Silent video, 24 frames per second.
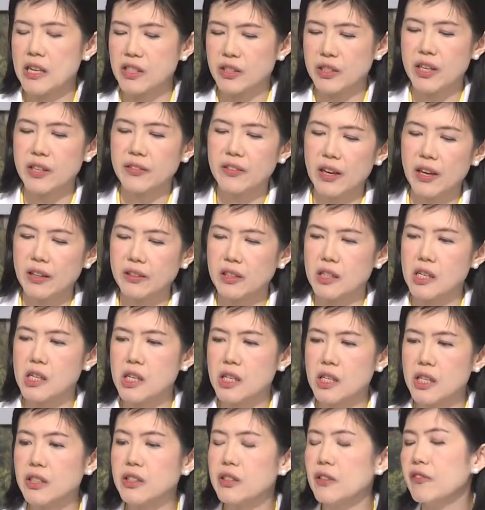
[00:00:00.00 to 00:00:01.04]
say that
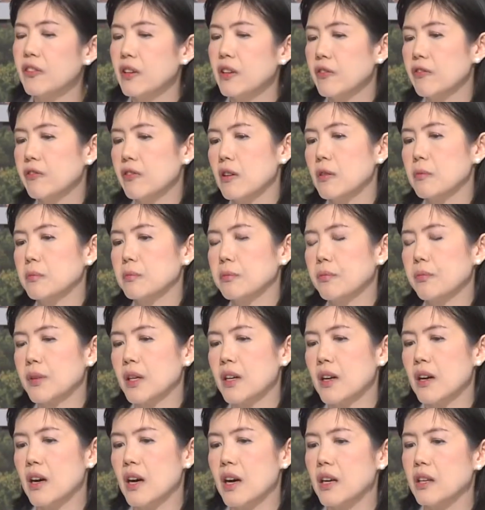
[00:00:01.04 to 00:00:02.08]
it's different from
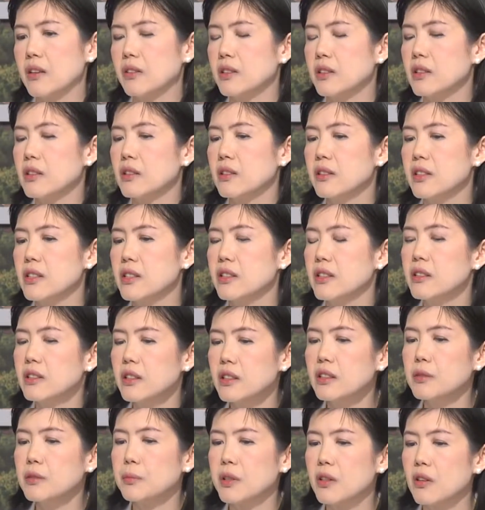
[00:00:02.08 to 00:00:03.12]
other
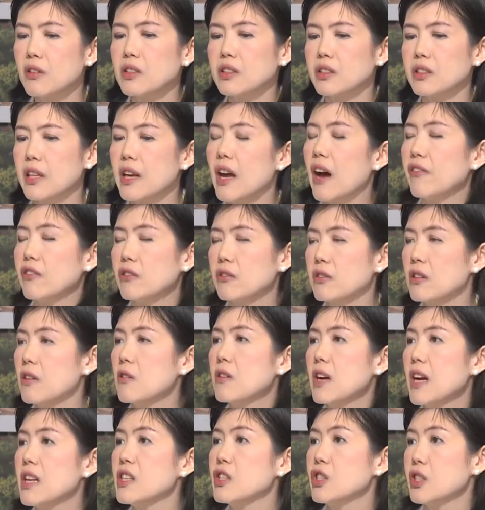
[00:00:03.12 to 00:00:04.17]
diseases because they have to go
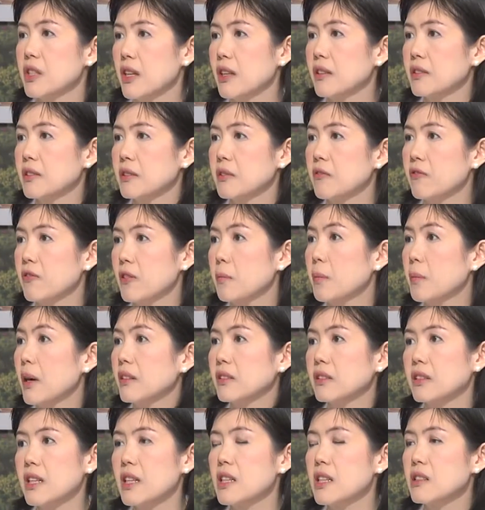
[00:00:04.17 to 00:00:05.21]
and check for blood
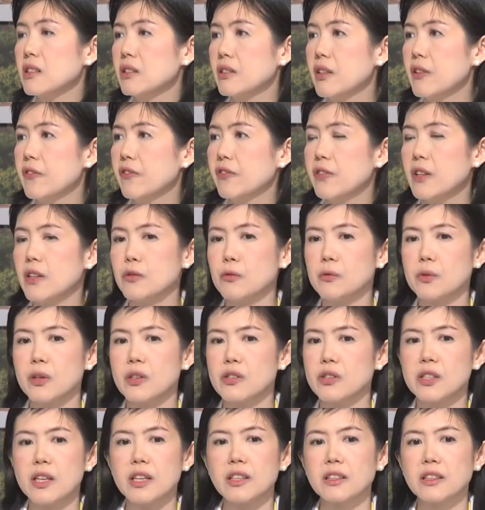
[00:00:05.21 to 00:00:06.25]
test. If they do not
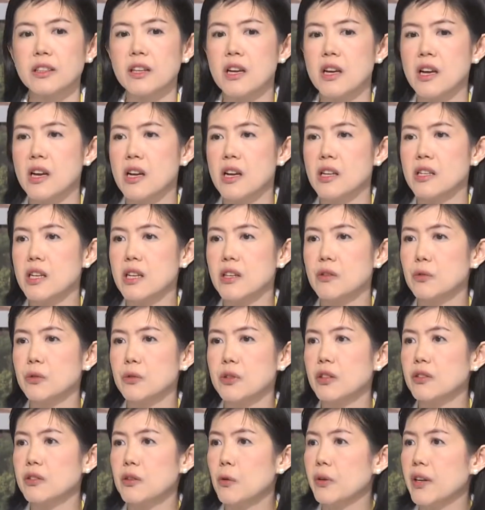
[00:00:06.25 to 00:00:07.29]
check, they could
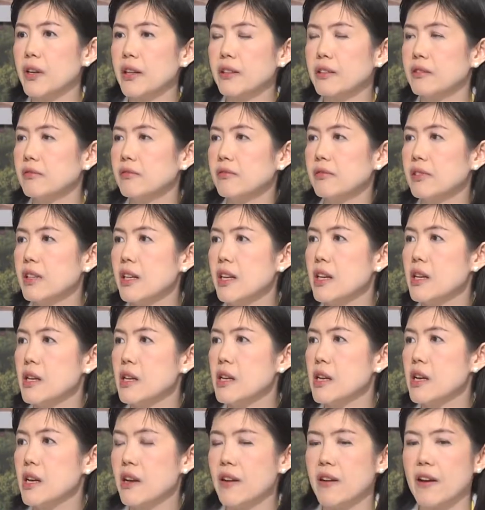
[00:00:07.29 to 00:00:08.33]
not know that they
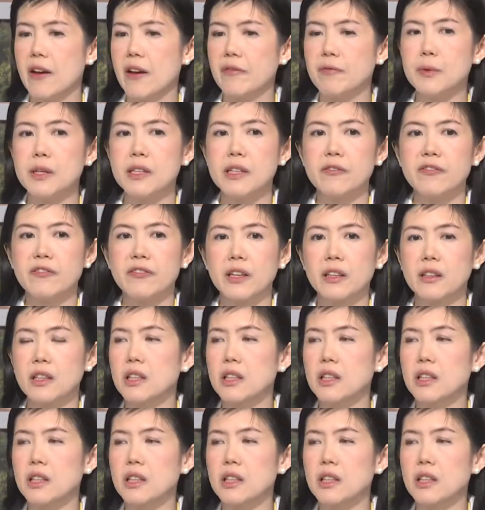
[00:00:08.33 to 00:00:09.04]
have been infected.